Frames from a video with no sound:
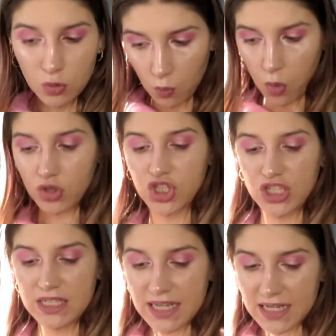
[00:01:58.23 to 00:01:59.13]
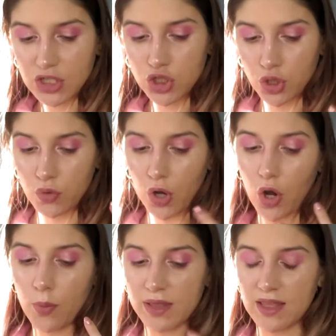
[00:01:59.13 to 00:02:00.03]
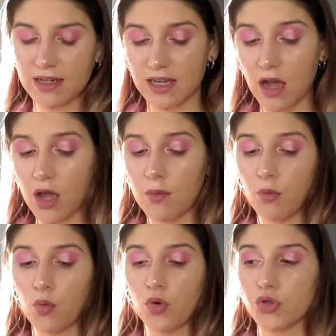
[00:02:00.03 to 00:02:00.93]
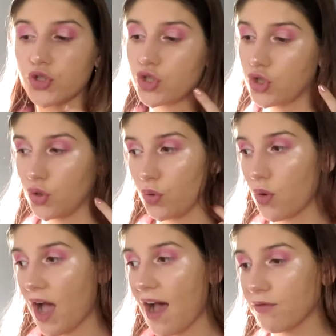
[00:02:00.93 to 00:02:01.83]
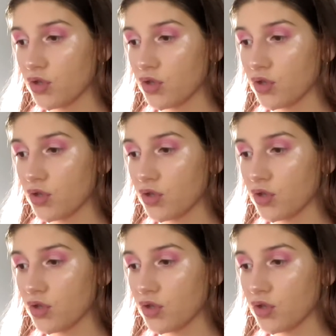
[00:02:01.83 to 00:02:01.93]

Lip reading: what she did to cope in that time was to have the